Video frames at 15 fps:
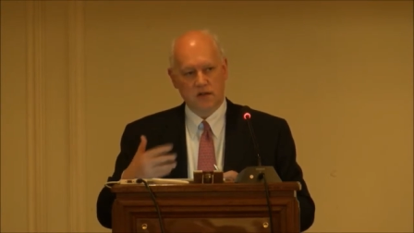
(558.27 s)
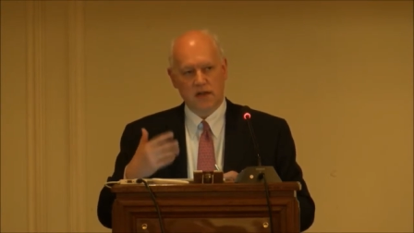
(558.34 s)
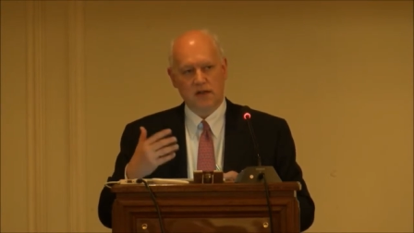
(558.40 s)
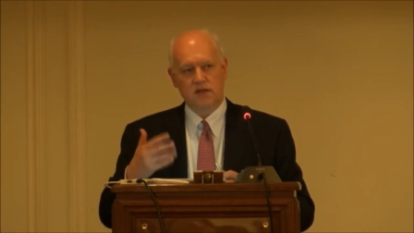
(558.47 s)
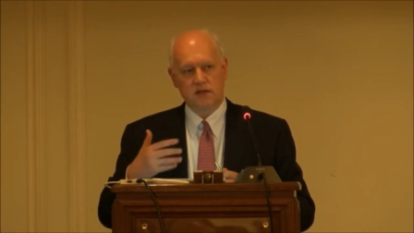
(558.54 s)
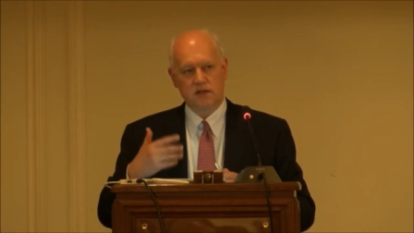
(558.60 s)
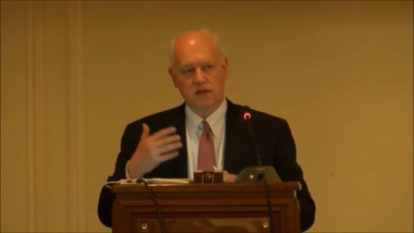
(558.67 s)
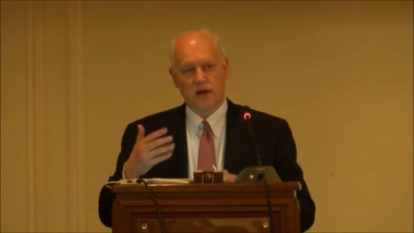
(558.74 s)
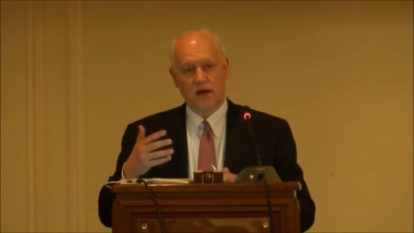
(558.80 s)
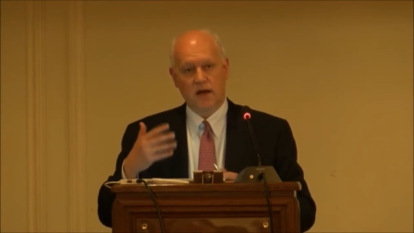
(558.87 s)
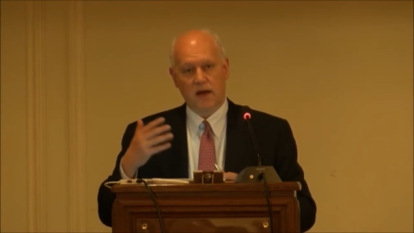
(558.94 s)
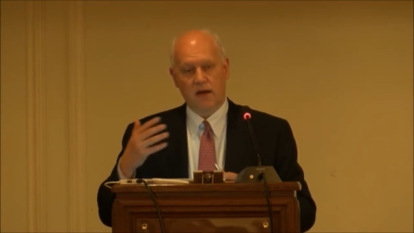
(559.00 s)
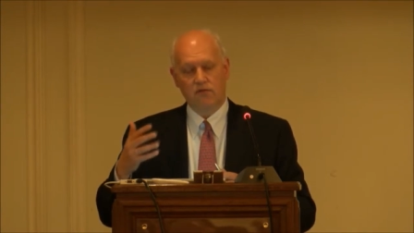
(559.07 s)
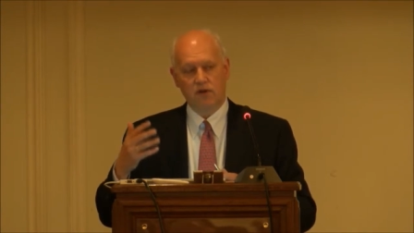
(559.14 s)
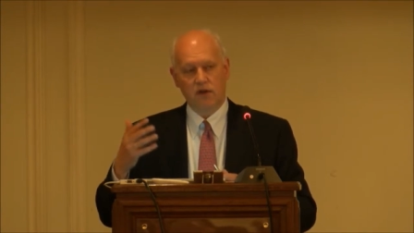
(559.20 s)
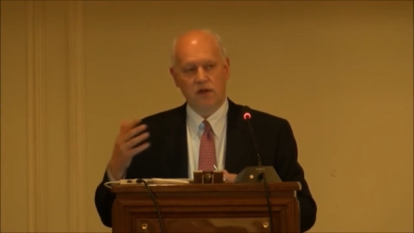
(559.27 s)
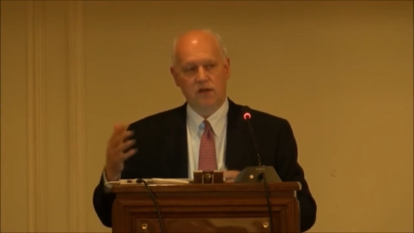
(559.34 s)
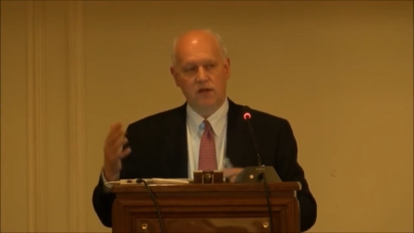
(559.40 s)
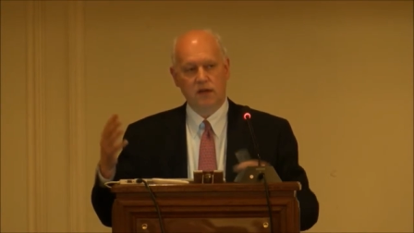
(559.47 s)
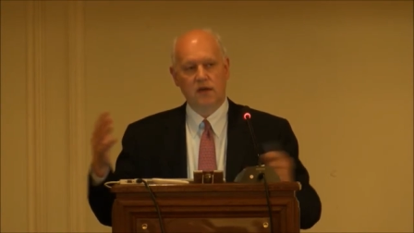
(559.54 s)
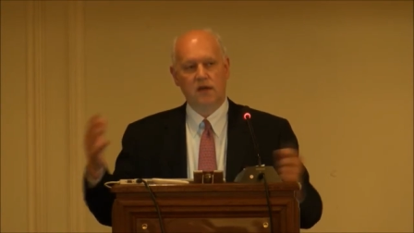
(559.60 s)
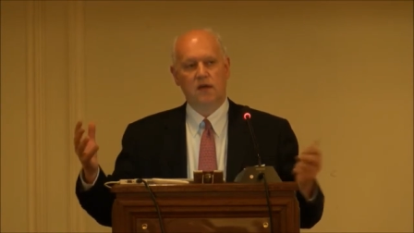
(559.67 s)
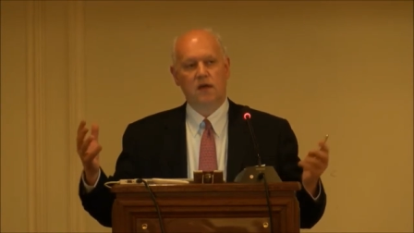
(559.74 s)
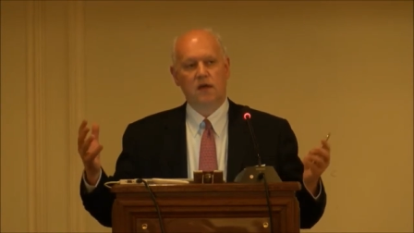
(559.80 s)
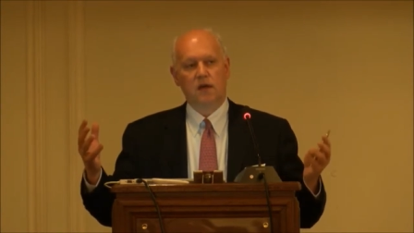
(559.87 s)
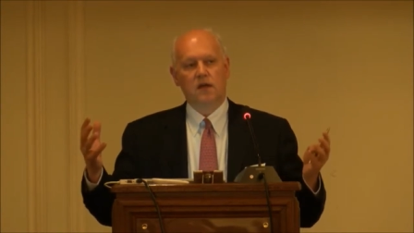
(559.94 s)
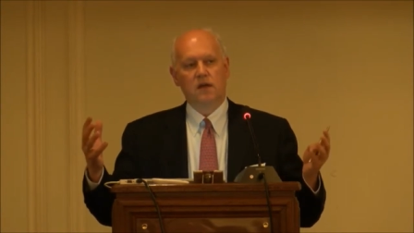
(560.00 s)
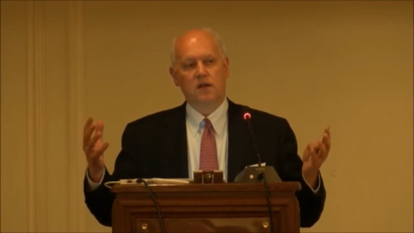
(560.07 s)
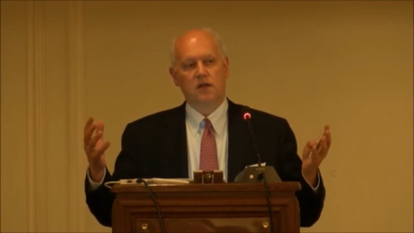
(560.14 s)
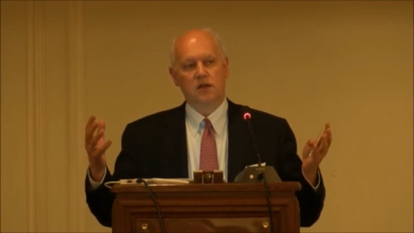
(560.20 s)
In that sense, I, I, really think
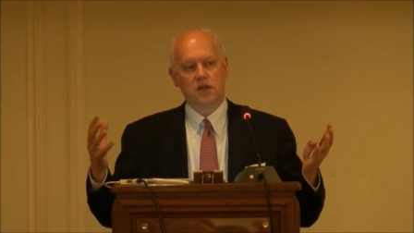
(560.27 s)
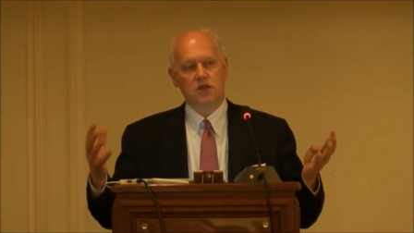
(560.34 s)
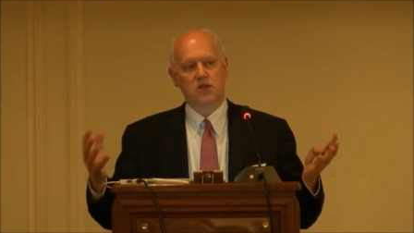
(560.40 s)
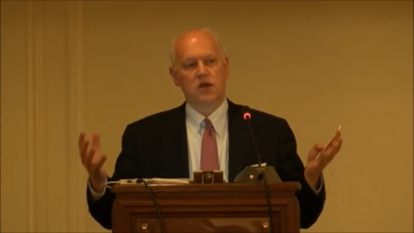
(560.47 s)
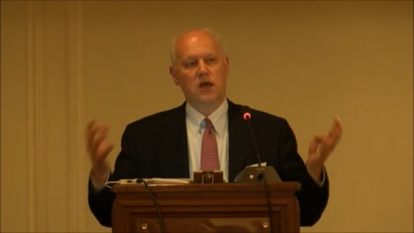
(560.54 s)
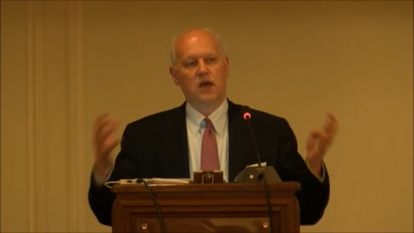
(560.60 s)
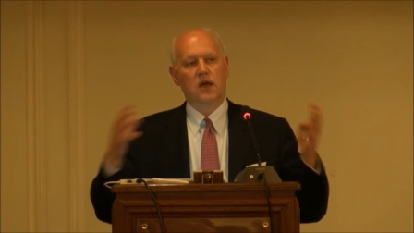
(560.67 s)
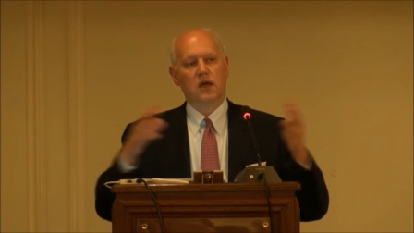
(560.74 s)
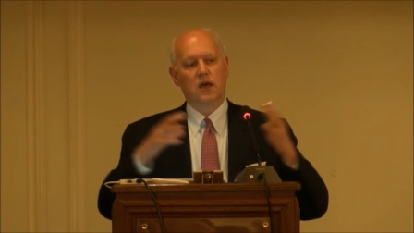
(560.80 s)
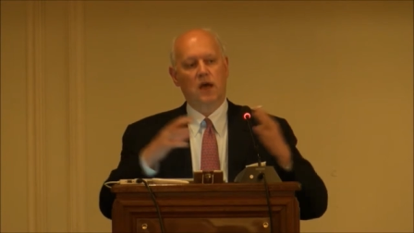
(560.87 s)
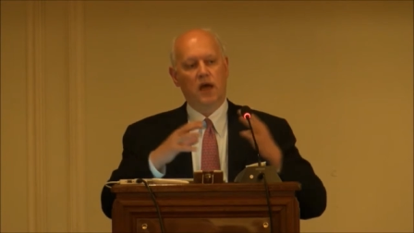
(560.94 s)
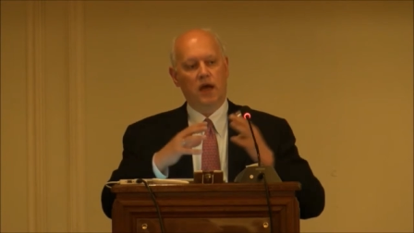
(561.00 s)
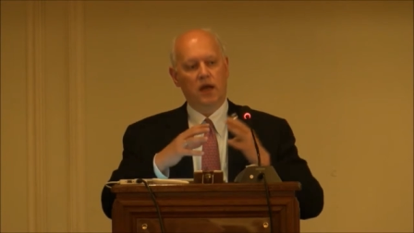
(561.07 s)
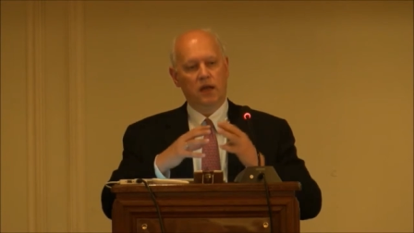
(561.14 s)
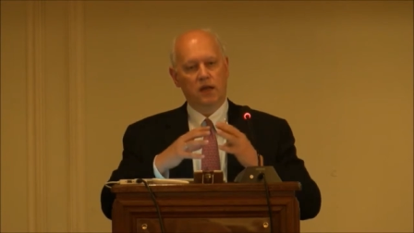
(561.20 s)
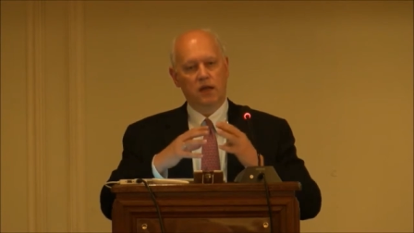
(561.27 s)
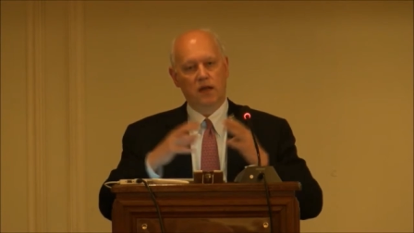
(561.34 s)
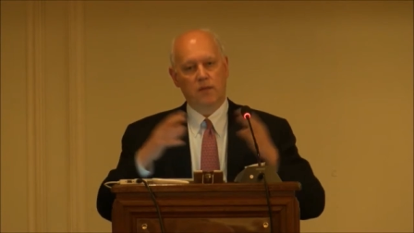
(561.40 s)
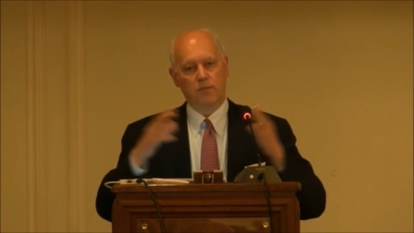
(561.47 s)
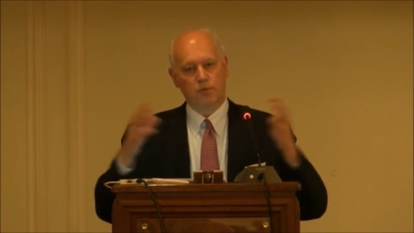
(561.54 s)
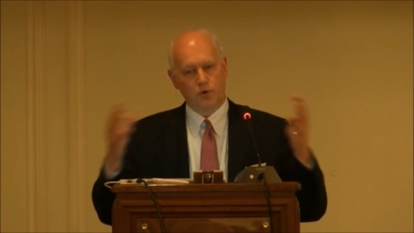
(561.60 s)
teaching and